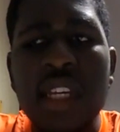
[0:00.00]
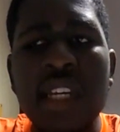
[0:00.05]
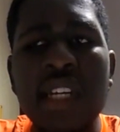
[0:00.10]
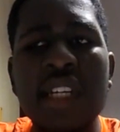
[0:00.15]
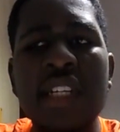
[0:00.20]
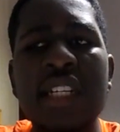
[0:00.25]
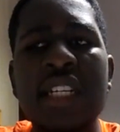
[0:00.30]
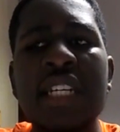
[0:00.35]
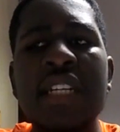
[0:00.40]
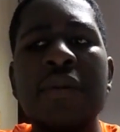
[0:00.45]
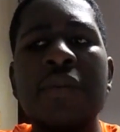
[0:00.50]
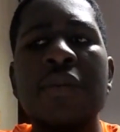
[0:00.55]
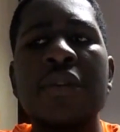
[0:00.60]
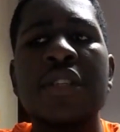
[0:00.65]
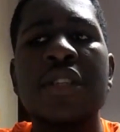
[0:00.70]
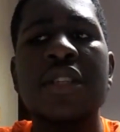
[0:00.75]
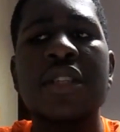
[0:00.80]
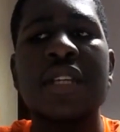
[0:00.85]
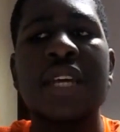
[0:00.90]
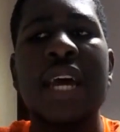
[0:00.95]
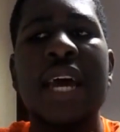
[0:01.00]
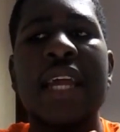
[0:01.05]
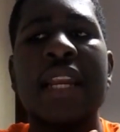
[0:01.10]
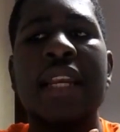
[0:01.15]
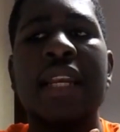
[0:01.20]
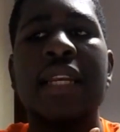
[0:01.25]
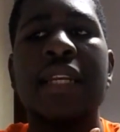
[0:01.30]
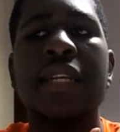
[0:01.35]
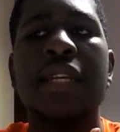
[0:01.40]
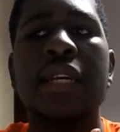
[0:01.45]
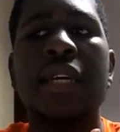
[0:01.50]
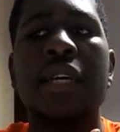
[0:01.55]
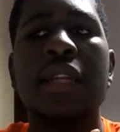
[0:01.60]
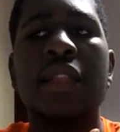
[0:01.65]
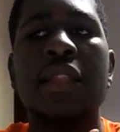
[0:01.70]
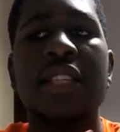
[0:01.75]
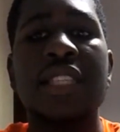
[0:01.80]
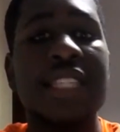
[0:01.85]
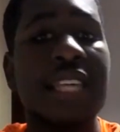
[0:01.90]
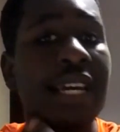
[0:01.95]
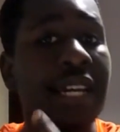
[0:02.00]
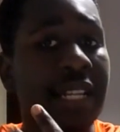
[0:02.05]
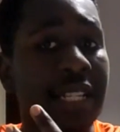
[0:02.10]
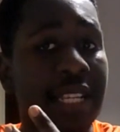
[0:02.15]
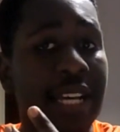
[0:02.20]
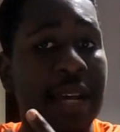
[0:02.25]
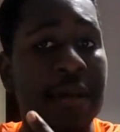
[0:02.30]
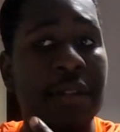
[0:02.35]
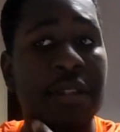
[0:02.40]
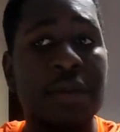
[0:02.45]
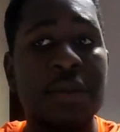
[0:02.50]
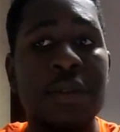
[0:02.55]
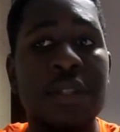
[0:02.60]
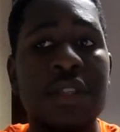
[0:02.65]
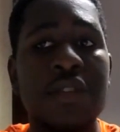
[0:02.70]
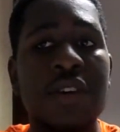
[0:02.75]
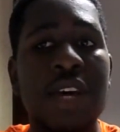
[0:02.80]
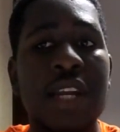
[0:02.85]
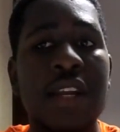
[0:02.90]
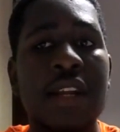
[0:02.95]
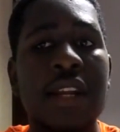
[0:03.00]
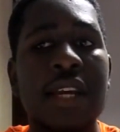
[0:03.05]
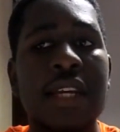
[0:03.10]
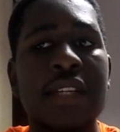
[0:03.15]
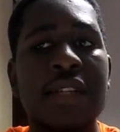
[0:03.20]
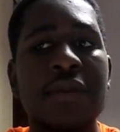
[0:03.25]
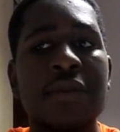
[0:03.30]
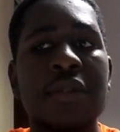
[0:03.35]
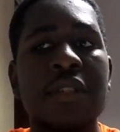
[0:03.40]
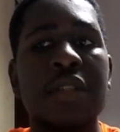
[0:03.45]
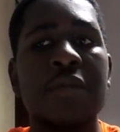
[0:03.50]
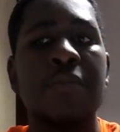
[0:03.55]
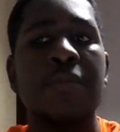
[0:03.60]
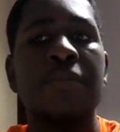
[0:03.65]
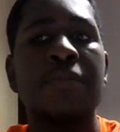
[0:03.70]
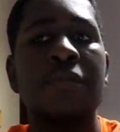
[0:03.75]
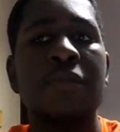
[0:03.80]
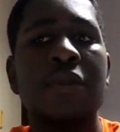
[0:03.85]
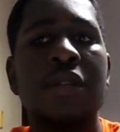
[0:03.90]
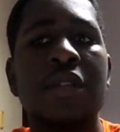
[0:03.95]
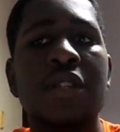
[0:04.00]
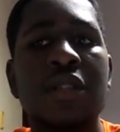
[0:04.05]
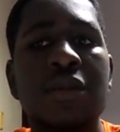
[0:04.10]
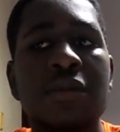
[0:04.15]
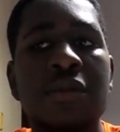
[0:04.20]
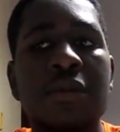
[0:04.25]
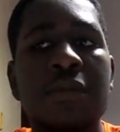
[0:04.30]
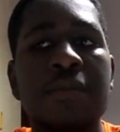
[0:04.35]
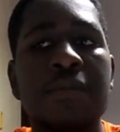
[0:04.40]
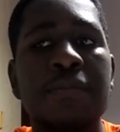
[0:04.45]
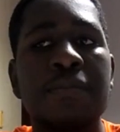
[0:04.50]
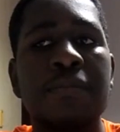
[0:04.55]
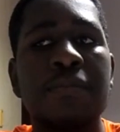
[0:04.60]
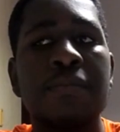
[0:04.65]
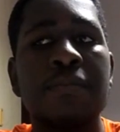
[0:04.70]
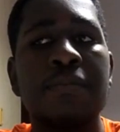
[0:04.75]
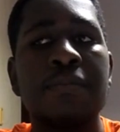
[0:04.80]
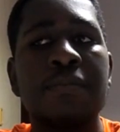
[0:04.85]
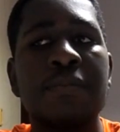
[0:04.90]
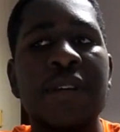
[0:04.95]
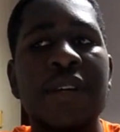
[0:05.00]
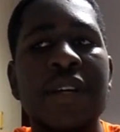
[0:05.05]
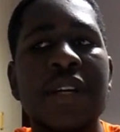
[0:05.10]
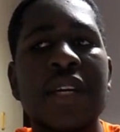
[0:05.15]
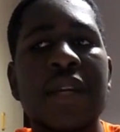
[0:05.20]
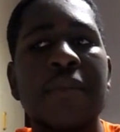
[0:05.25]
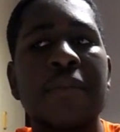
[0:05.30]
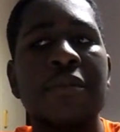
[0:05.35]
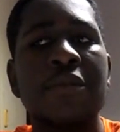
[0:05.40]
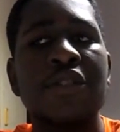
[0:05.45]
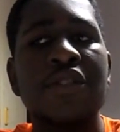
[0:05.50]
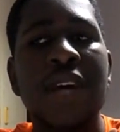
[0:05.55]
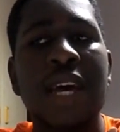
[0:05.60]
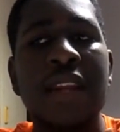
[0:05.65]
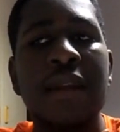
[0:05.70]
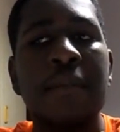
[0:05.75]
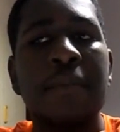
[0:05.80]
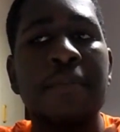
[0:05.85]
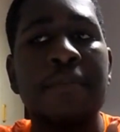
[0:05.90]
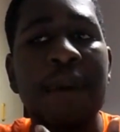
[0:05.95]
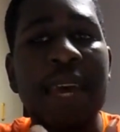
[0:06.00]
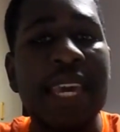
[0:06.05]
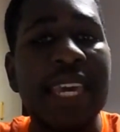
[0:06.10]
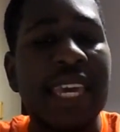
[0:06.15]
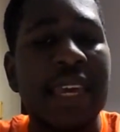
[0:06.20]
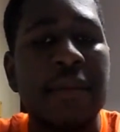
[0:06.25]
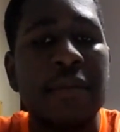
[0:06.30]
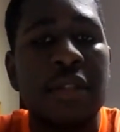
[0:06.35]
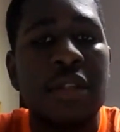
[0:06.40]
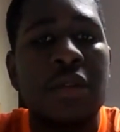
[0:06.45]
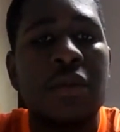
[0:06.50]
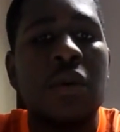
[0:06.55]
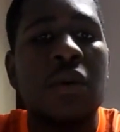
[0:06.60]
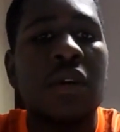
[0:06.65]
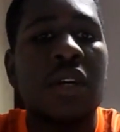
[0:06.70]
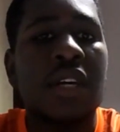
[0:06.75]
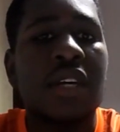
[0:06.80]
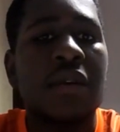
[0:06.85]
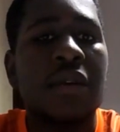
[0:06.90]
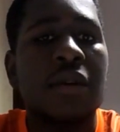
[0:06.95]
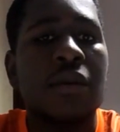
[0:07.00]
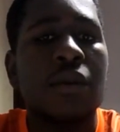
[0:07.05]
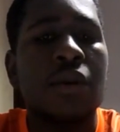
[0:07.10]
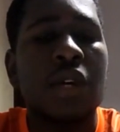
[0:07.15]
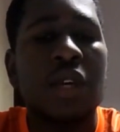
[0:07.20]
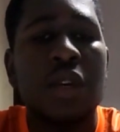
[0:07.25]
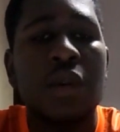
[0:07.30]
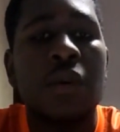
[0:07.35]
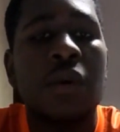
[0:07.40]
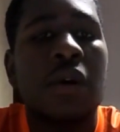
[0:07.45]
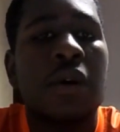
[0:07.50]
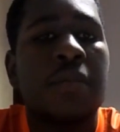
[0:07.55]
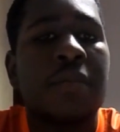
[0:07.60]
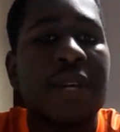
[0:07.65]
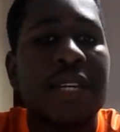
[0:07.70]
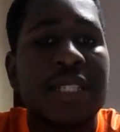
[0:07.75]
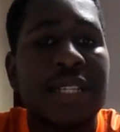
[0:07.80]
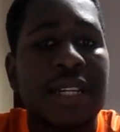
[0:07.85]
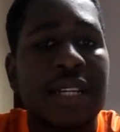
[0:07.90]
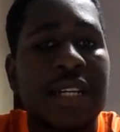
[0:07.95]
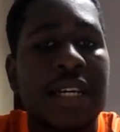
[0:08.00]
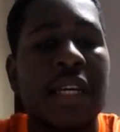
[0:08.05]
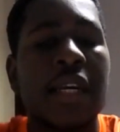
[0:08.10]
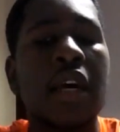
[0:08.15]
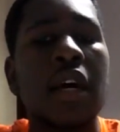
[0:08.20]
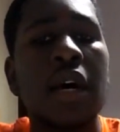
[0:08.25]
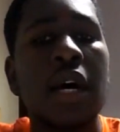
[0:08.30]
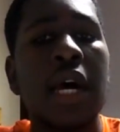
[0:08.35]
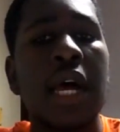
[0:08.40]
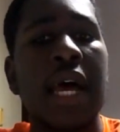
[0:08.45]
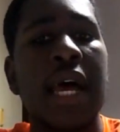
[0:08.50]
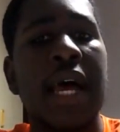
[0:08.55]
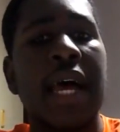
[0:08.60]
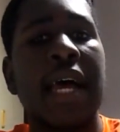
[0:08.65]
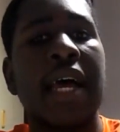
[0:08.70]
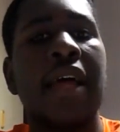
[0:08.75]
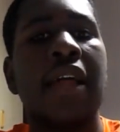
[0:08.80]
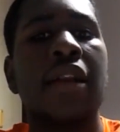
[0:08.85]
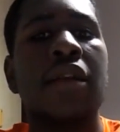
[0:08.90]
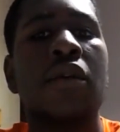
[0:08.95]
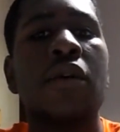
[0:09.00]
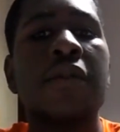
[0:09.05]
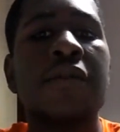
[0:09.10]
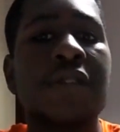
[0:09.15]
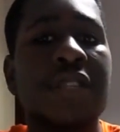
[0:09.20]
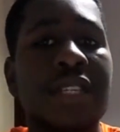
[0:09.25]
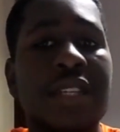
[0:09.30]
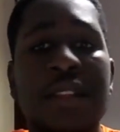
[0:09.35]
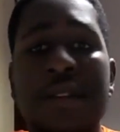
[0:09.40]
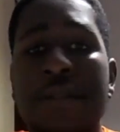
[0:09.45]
she was and the second time she was trying to like she was she was trying to beg him to not kill kill her basically, and obviously the